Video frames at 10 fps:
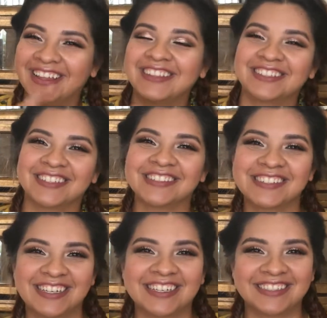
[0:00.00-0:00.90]
It's gonna
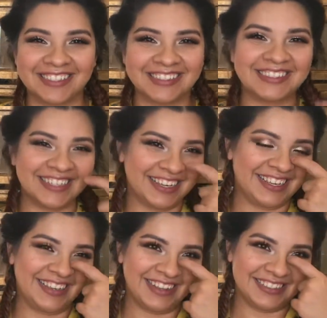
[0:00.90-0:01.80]
stick, it's gonna stick.
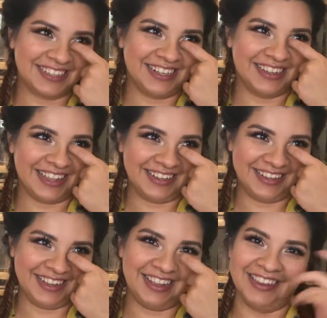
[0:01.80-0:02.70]
You guys are gonna like
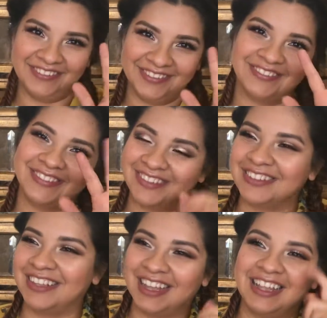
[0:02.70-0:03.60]
it. I love
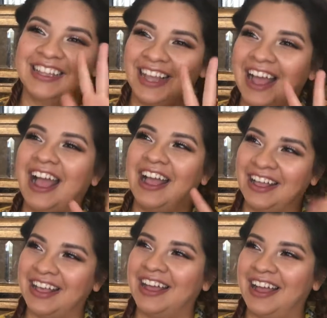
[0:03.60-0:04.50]
it.
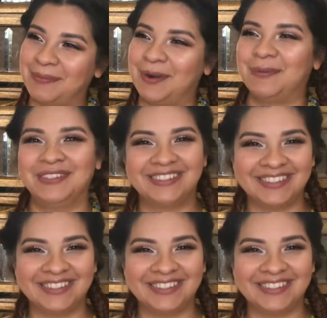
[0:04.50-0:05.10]
I promise.